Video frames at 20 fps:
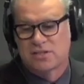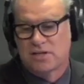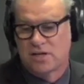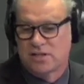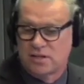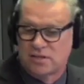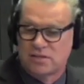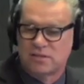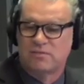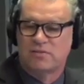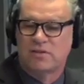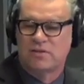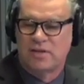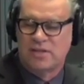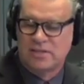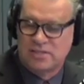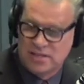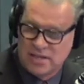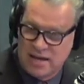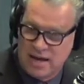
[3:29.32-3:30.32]
like the idea of, you know,
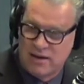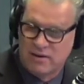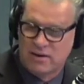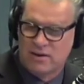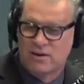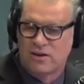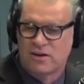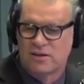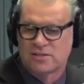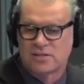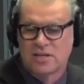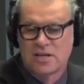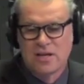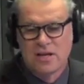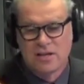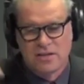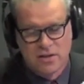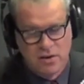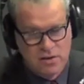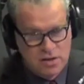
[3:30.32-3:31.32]
he's the outcast,
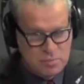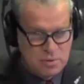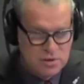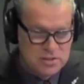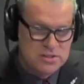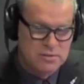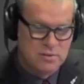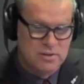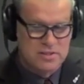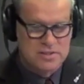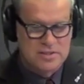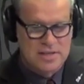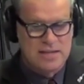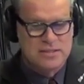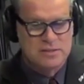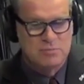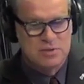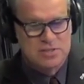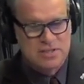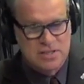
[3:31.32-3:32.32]
the only person who
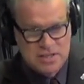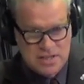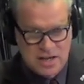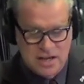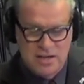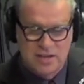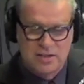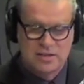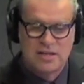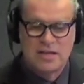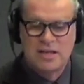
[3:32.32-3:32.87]
understands him is a nun,